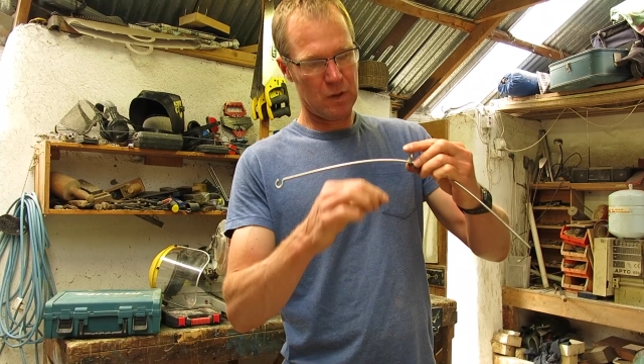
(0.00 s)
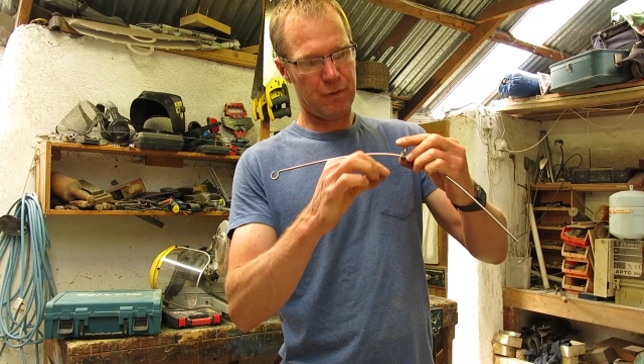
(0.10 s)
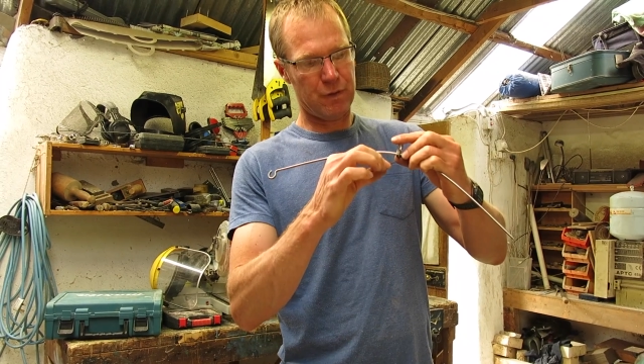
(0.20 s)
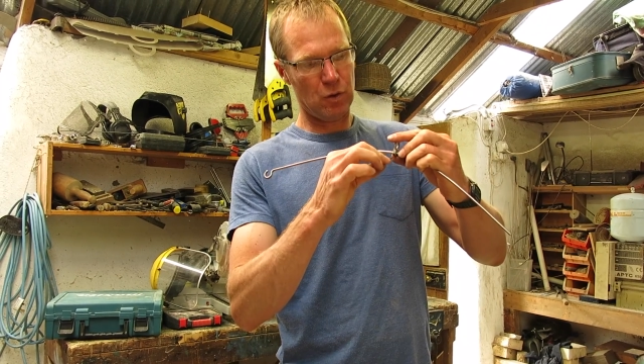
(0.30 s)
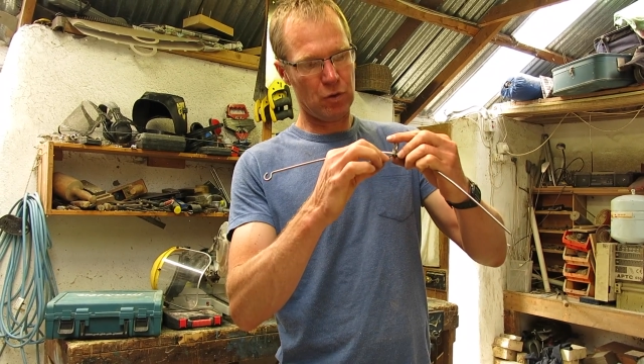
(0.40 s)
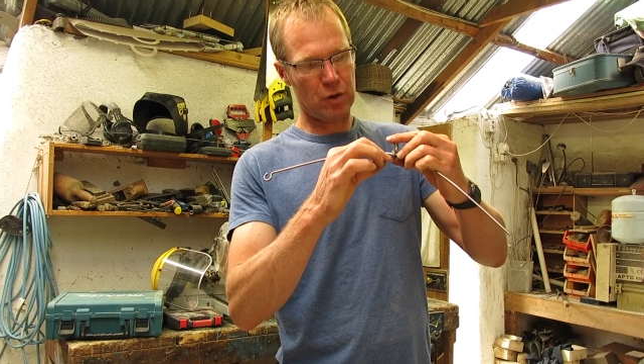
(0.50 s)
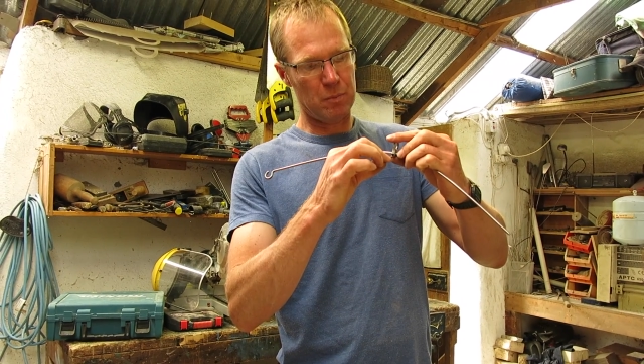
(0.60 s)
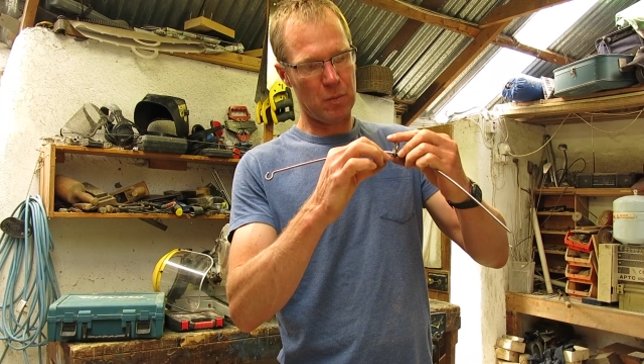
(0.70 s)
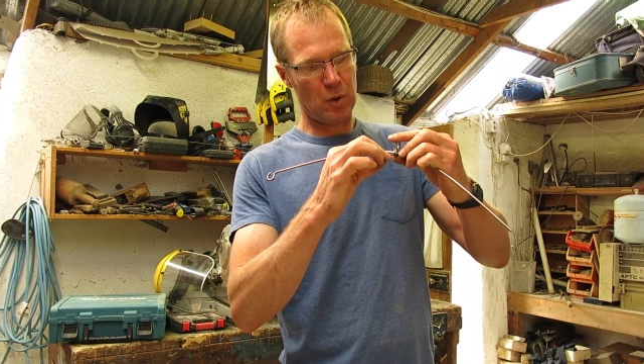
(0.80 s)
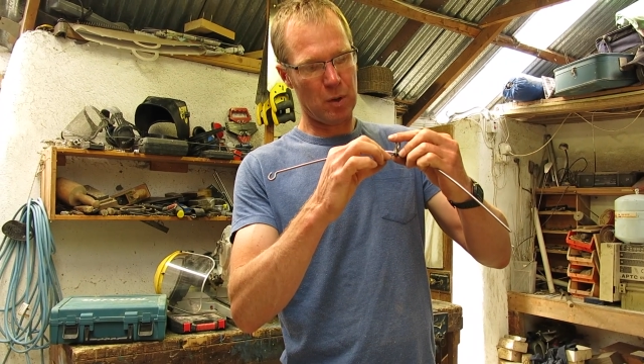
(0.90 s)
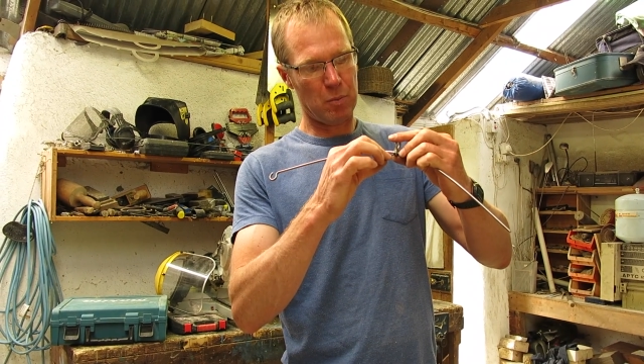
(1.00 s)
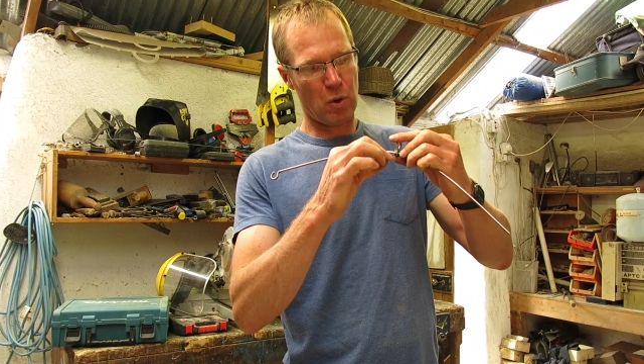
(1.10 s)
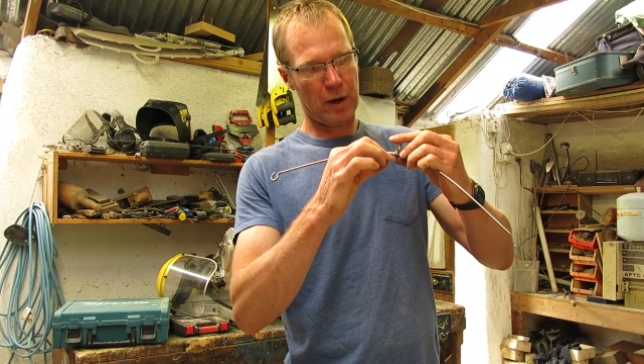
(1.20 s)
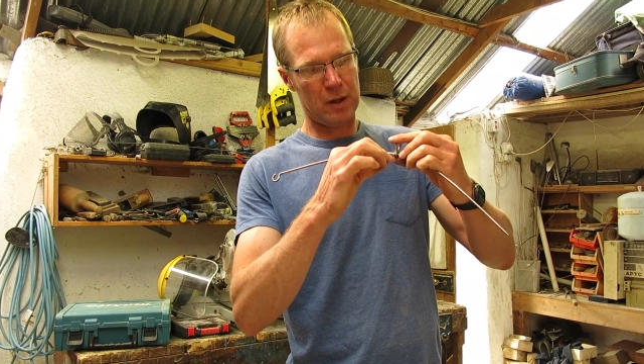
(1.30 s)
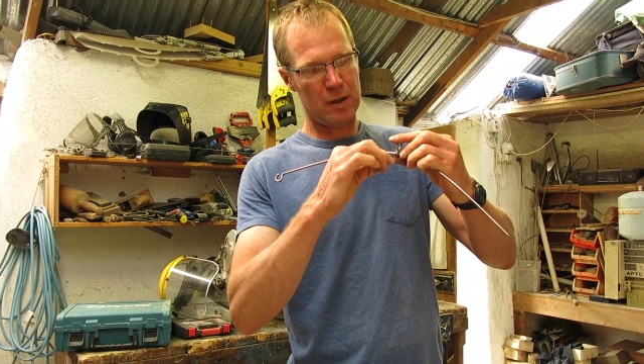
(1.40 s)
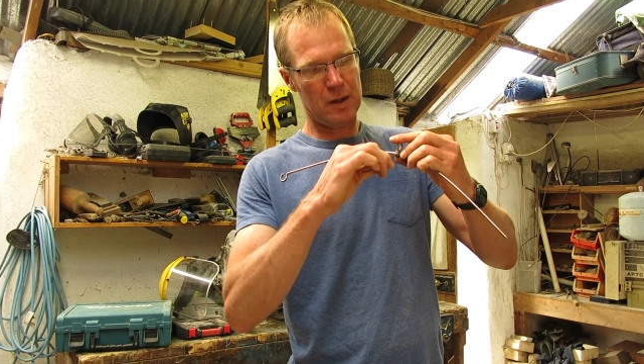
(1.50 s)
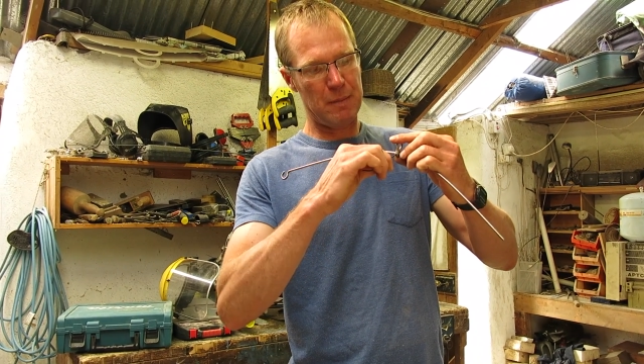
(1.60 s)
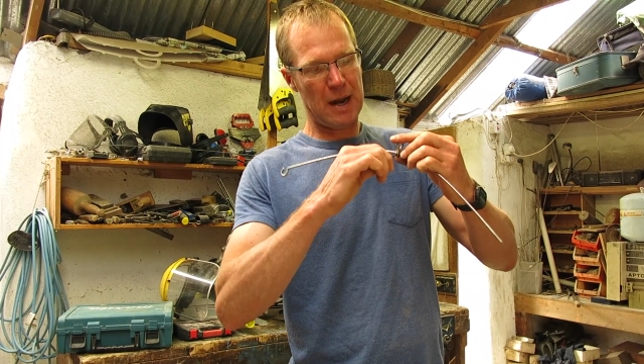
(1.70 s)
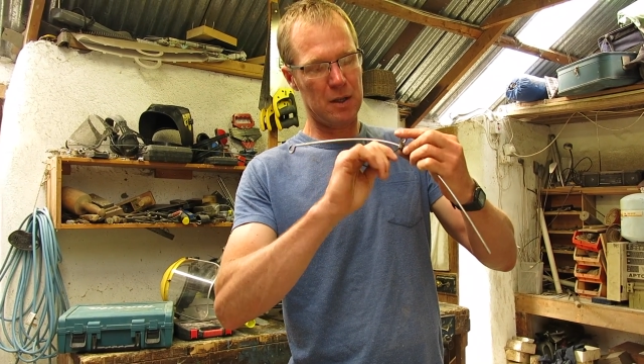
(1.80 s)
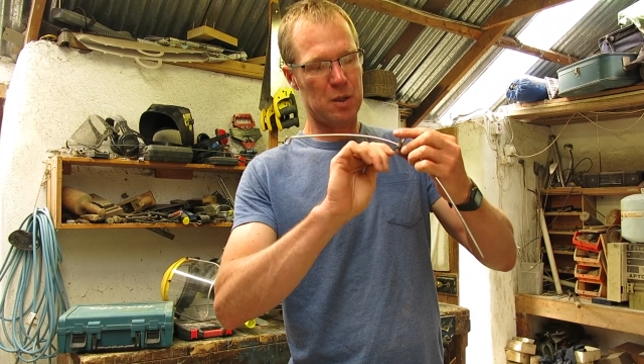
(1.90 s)
fulcrum or the point, the
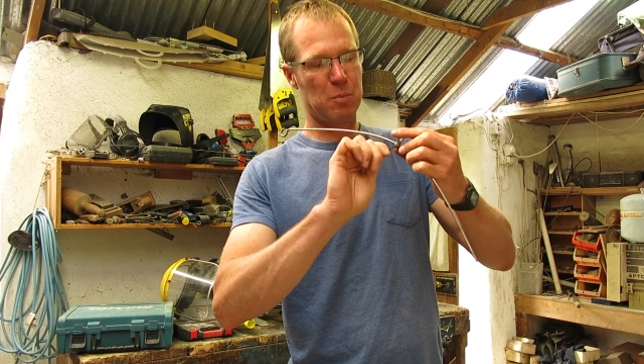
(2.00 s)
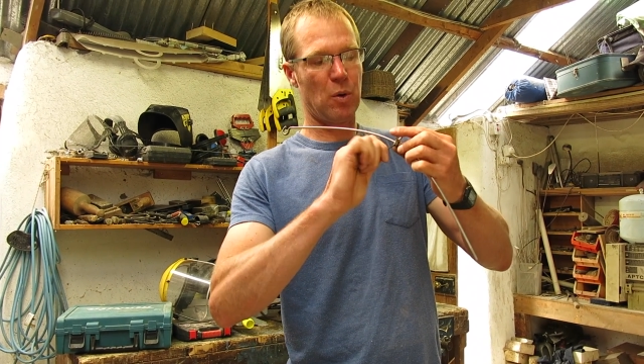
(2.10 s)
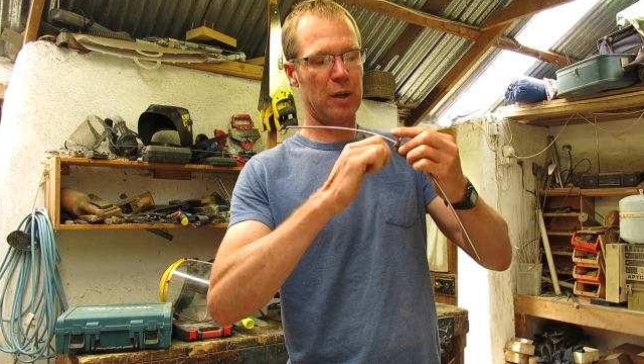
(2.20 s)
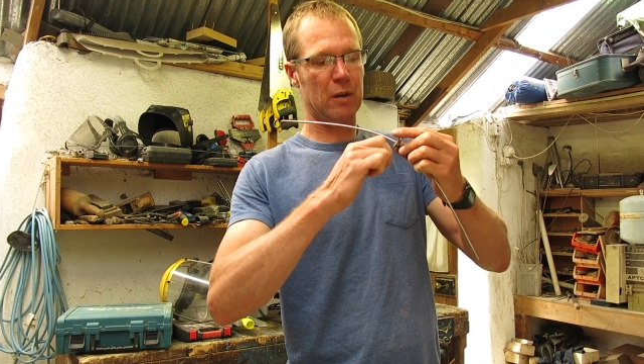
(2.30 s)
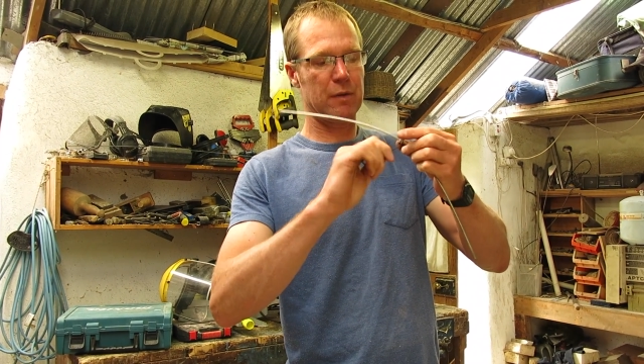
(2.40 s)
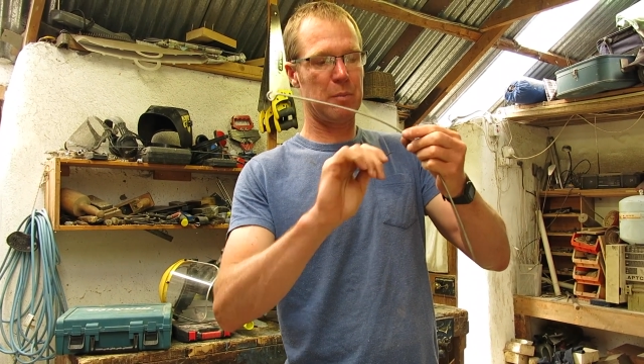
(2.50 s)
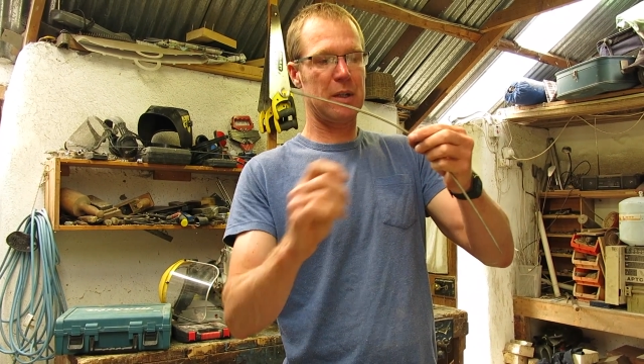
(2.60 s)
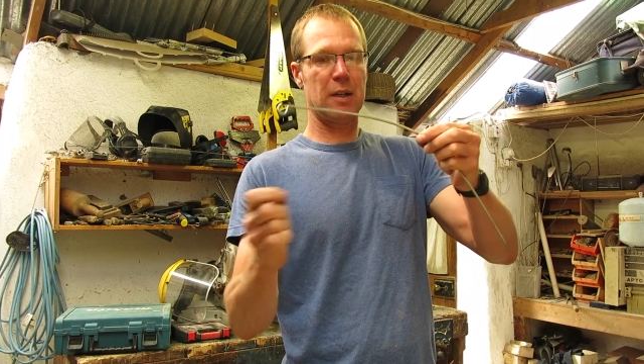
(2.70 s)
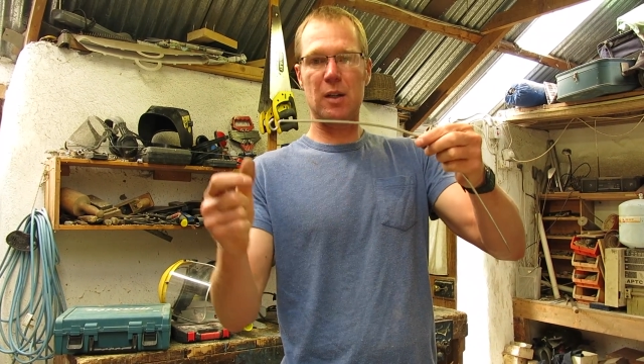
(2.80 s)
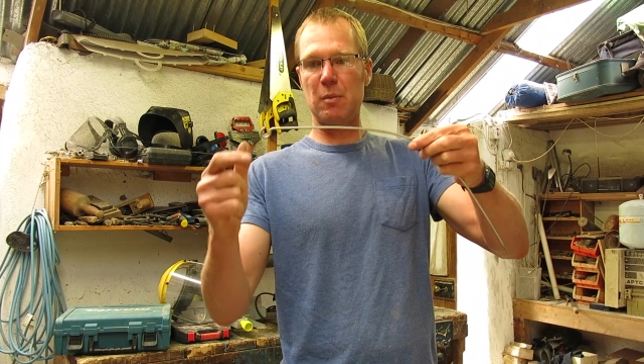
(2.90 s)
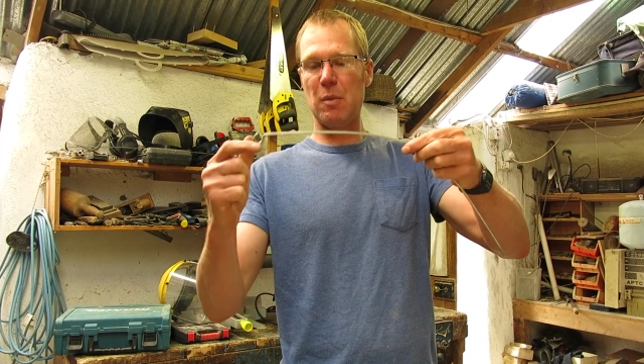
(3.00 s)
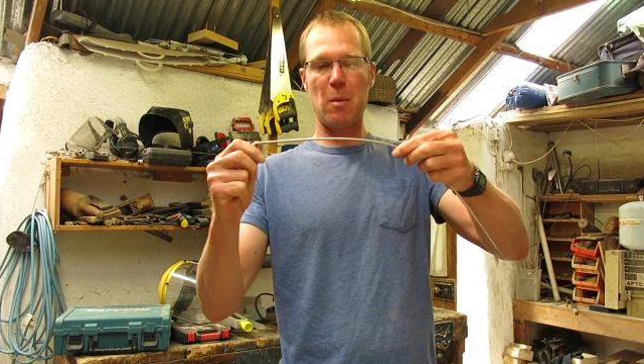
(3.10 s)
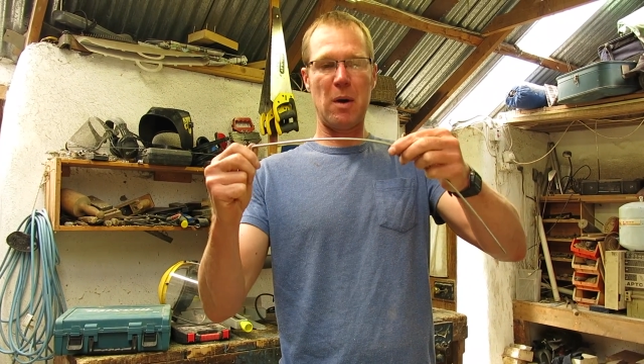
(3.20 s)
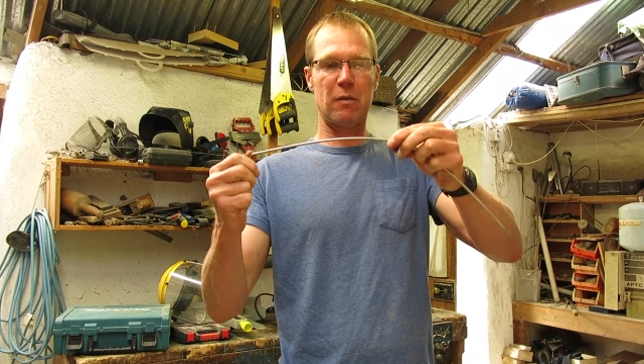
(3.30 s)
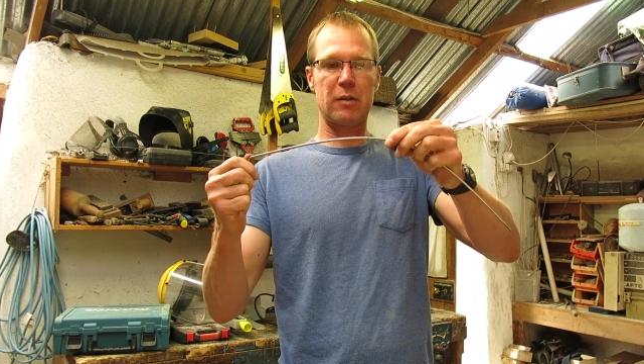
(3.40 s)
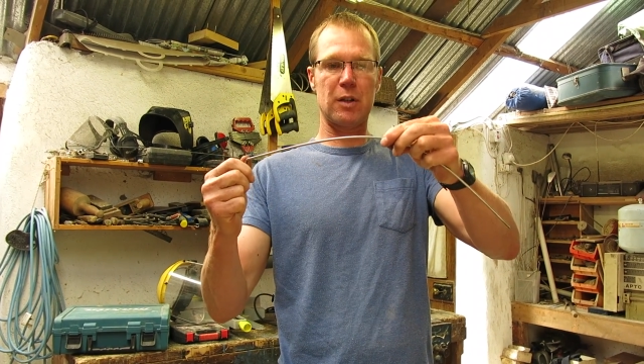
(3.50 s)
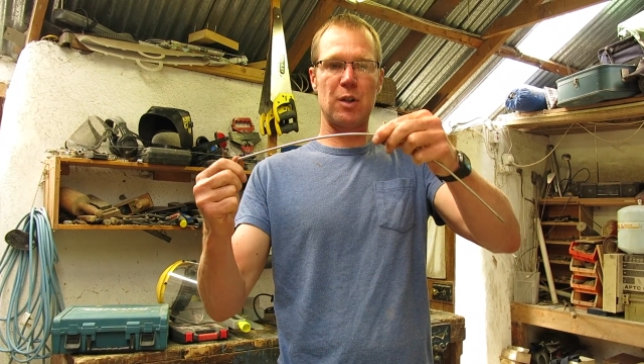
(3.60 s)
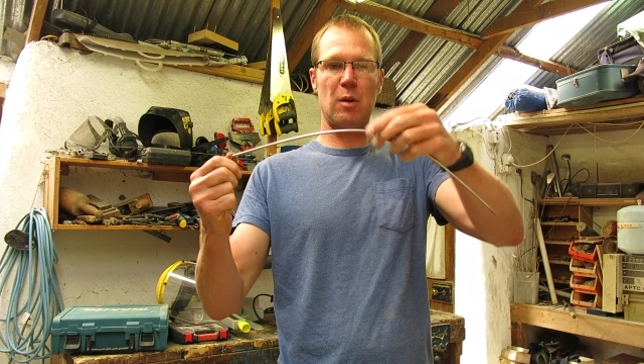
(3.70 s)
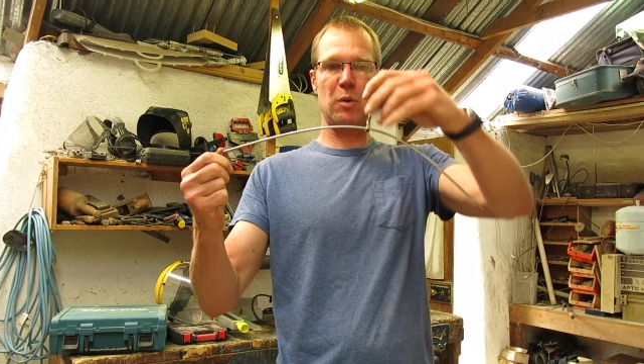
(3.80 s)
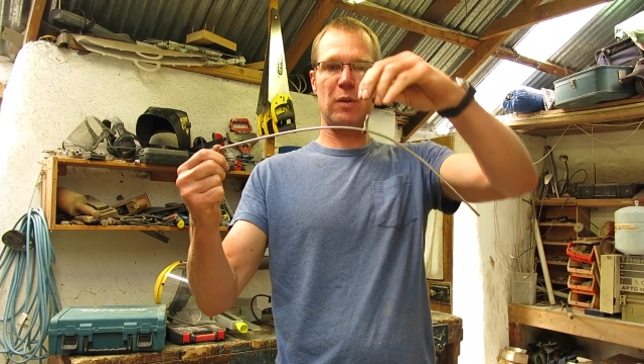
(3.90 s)
balance point of a particular mobile, for
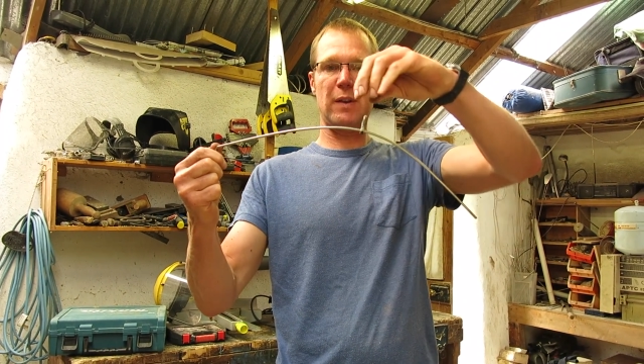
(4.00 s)
example,